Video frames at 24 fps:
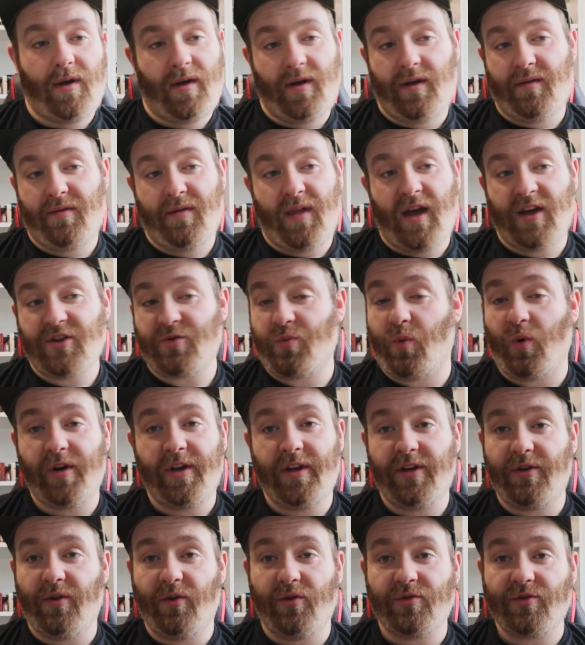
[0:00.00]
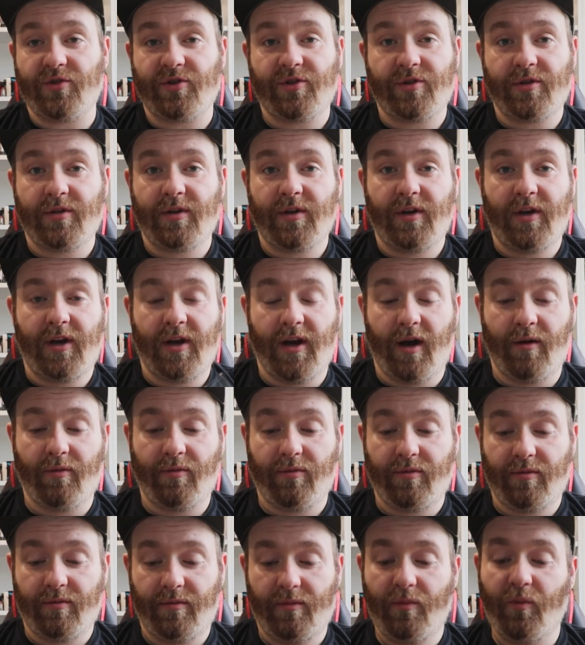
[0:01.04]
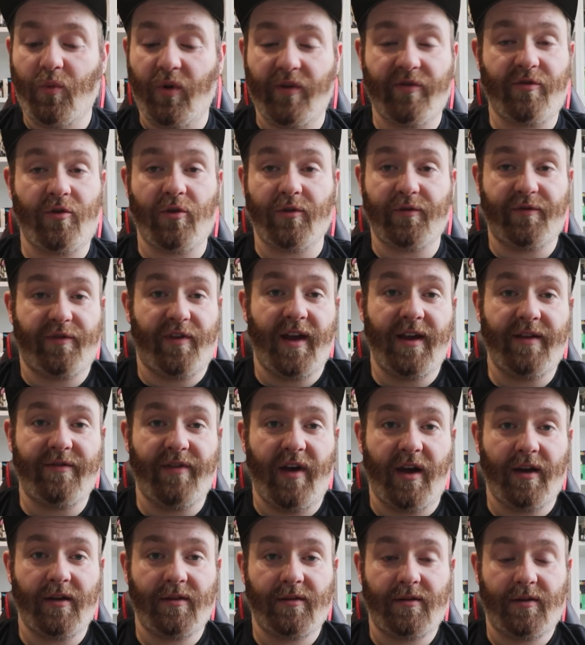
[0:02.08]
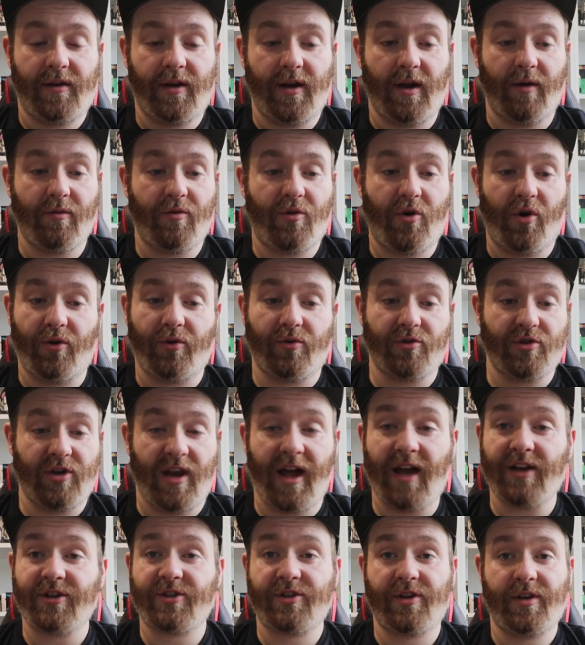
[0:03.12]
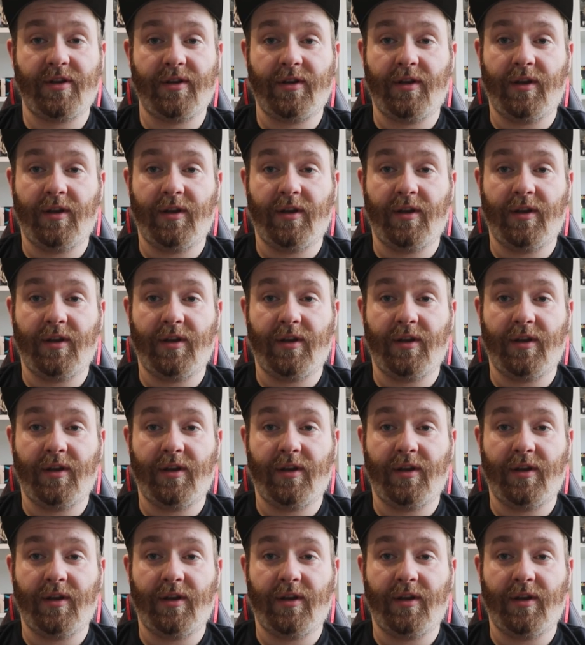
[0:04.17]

and that's what it does, you know, with good flavour. You know, coils last.